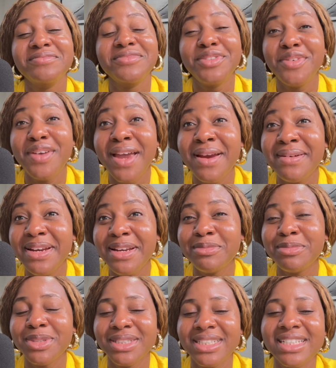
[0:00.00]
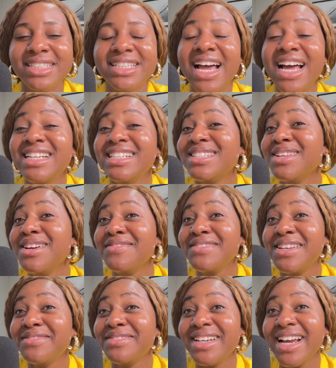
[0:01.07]
Very important. And it's not even
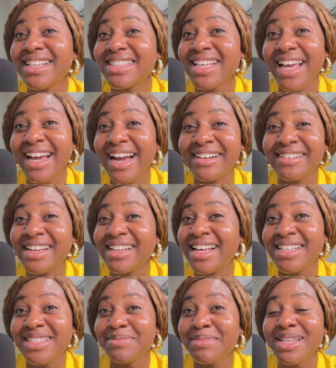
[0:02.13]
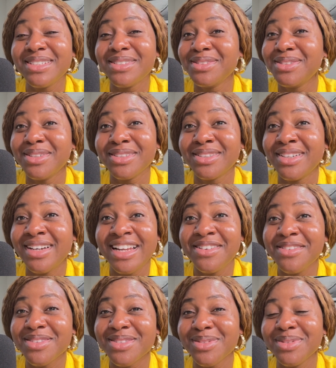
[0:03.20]
every healthcare career that is medical doctor and
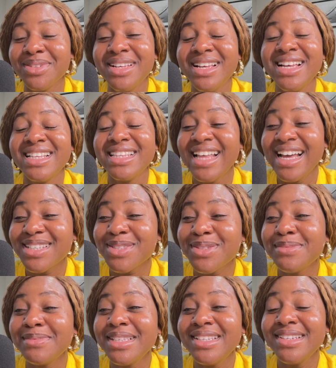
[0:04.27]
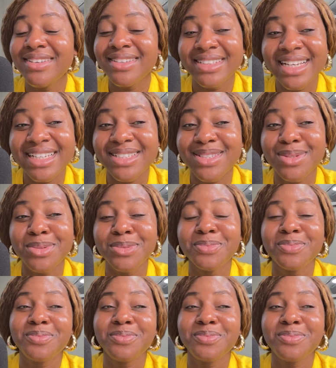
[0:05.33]
nurse. So there are so many others too.